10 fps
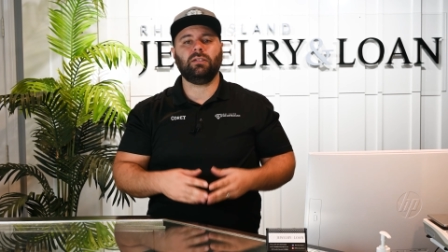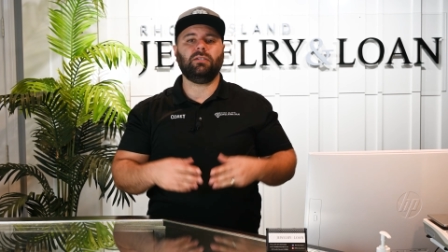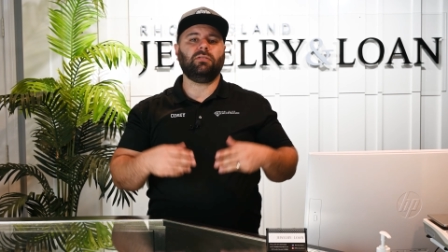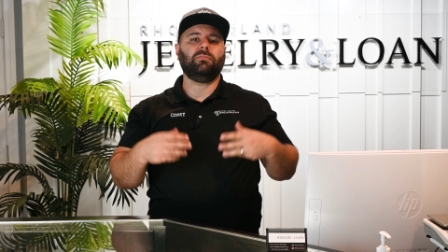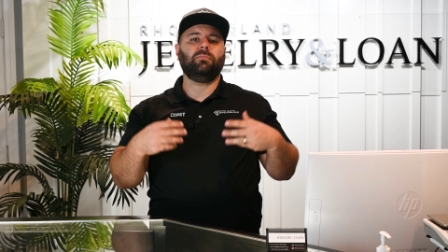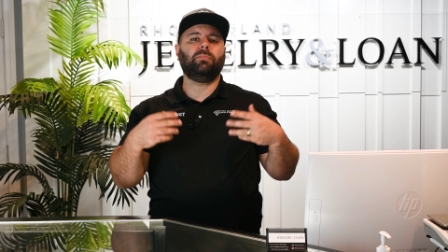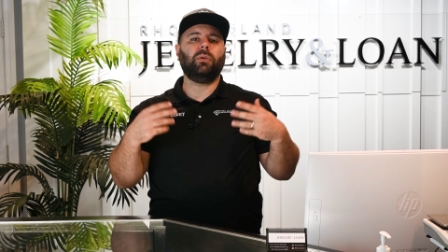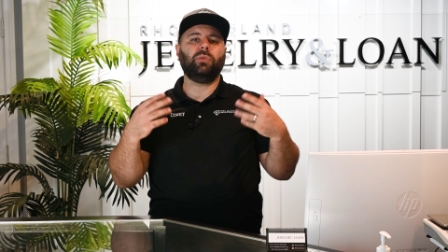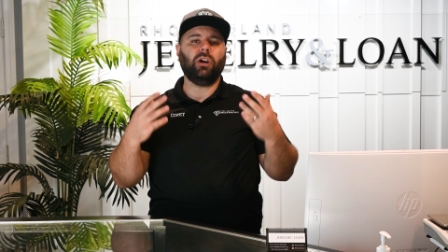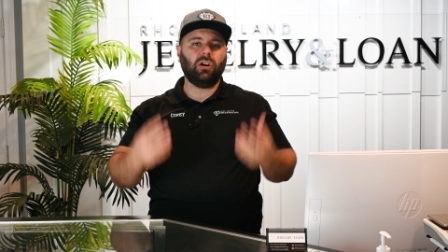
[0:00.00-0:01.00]
Um,
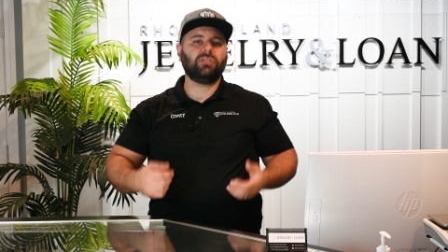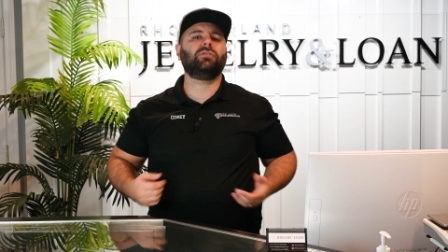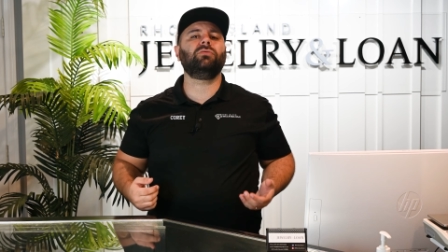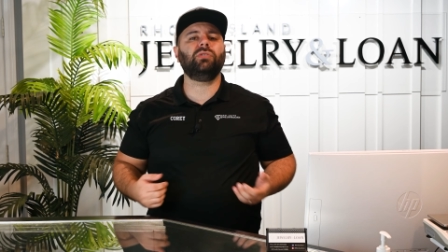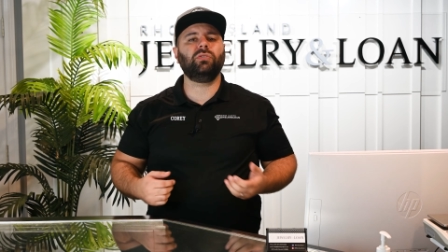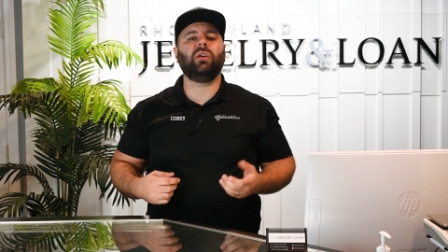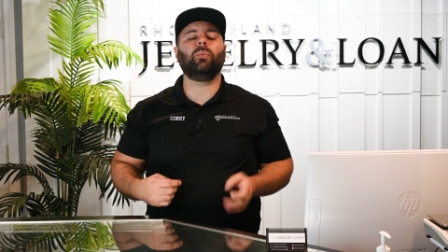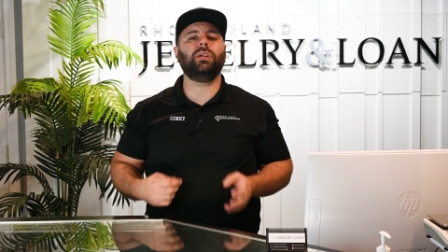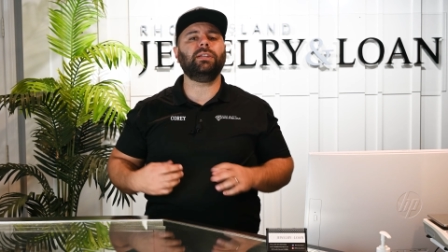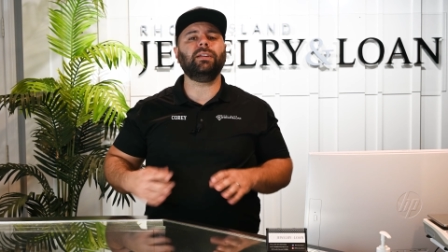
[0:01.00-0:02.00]
but we also knew
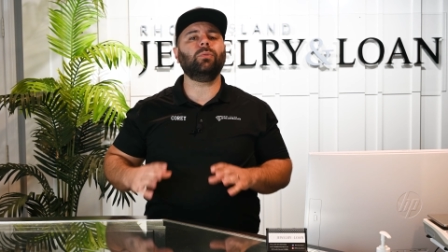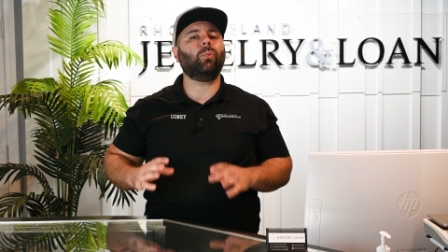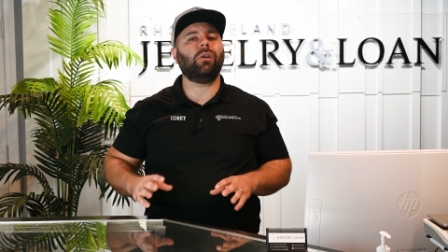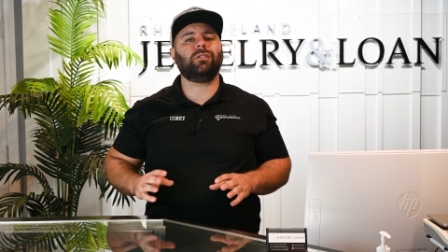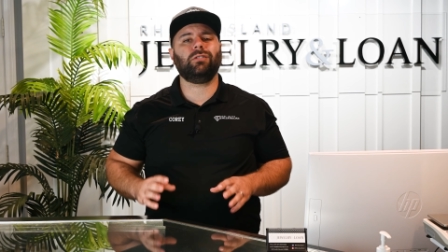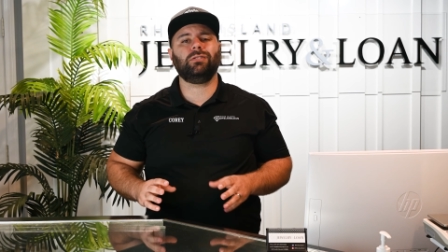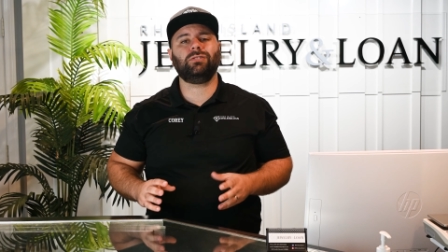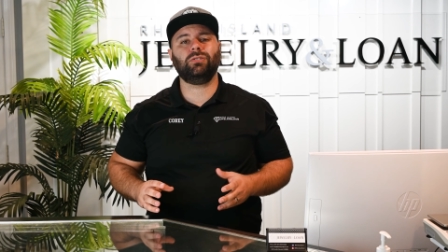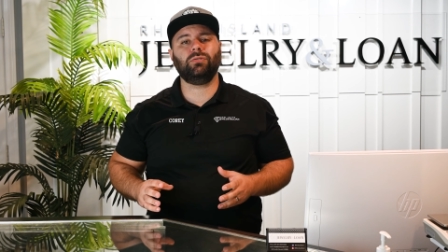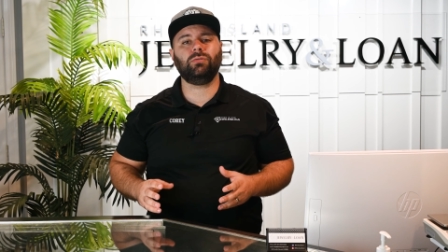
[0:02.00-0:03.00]
that we didn't want her
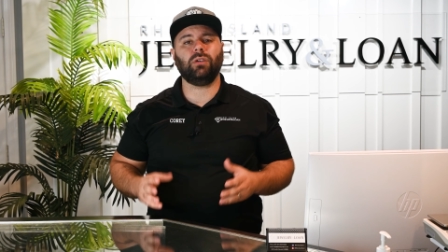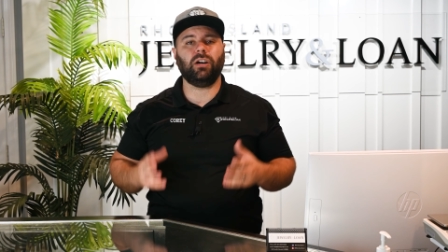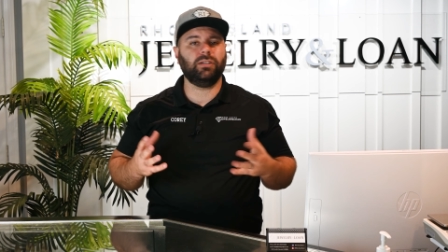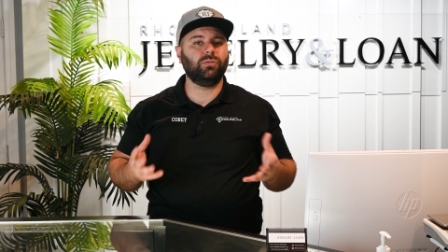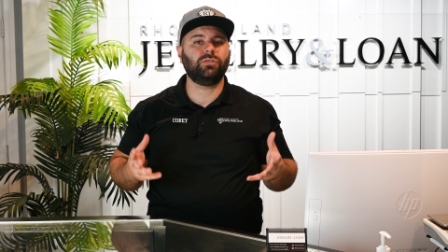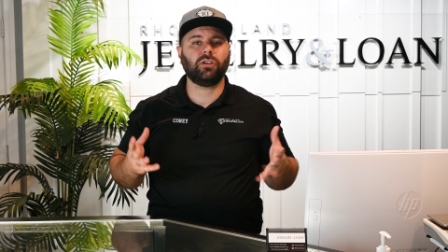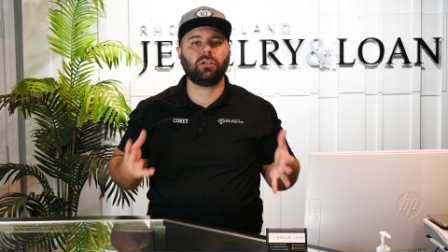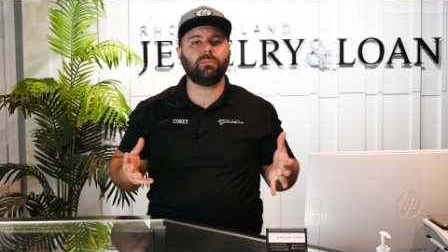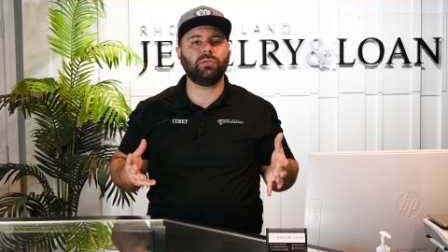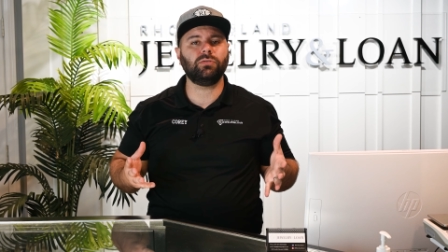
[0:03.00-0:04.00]
to unloose her
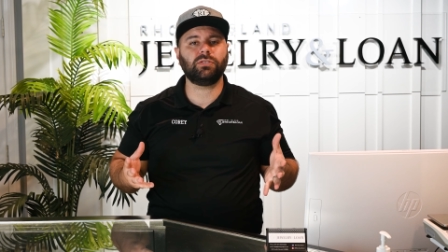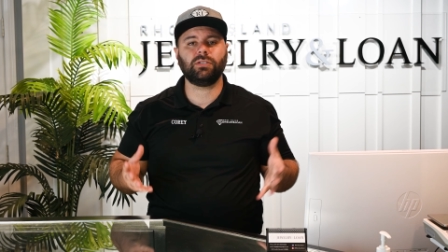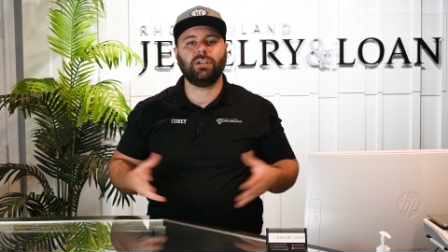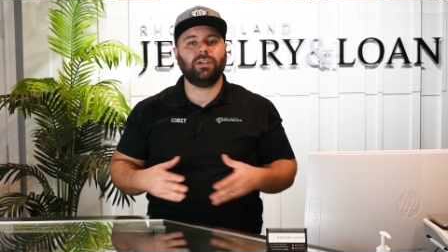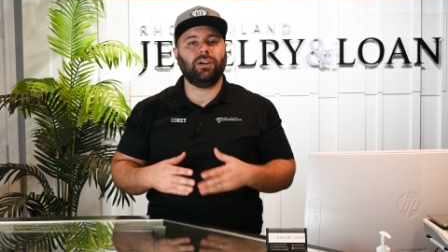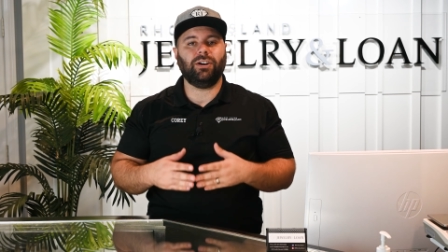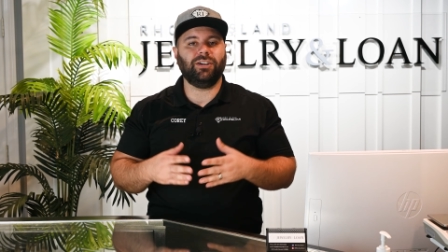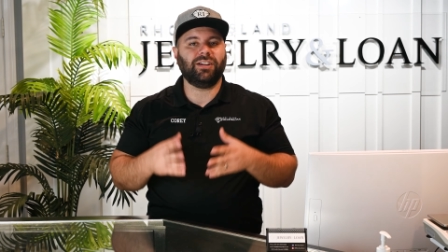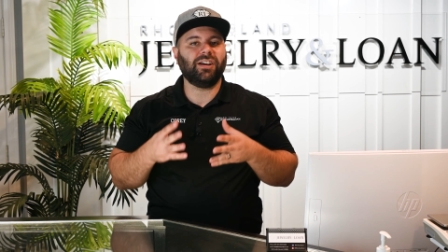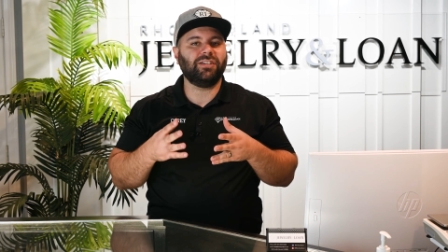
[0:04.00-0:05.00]
caboose
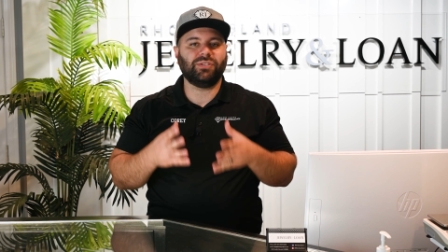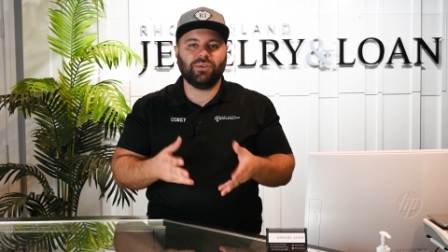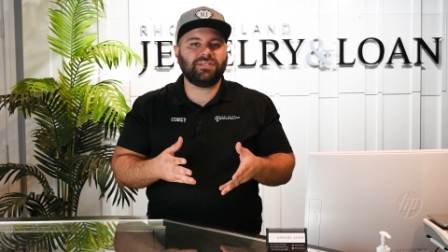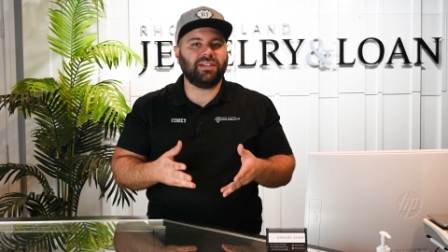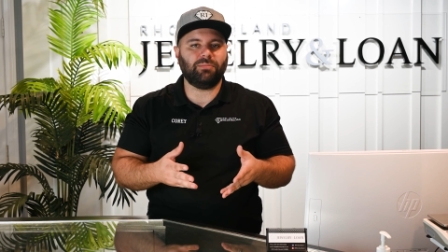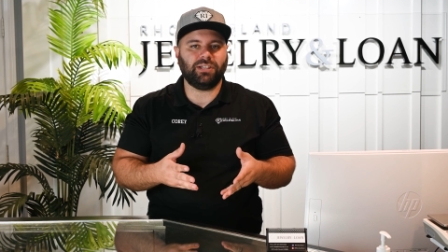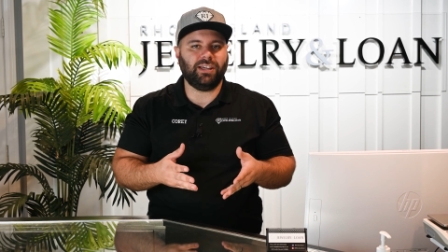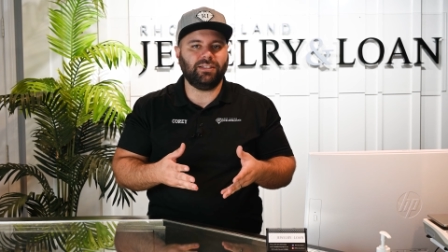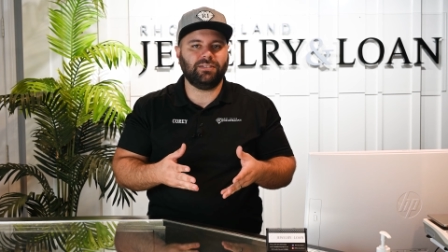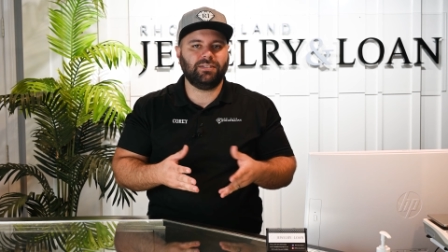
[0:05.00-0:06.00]
on our doorstep
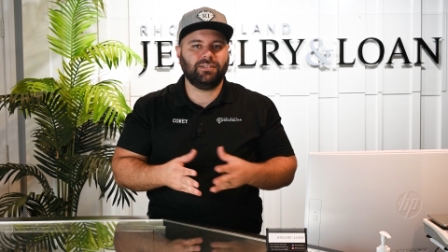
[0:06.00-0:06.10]
again.